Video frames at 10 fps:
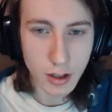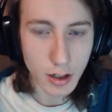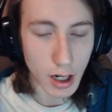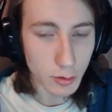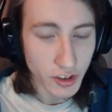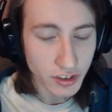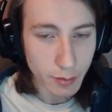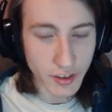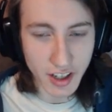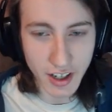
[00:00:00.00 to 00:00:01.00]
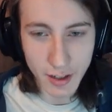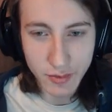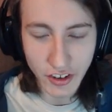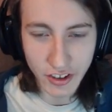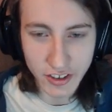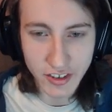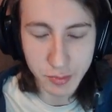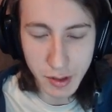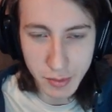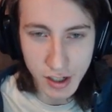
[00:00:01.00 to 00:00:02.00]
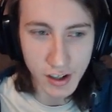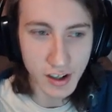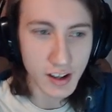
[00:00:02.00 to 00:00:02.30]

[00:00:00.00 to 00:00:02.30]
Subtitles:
I wrote a script this time, so it's a bit better.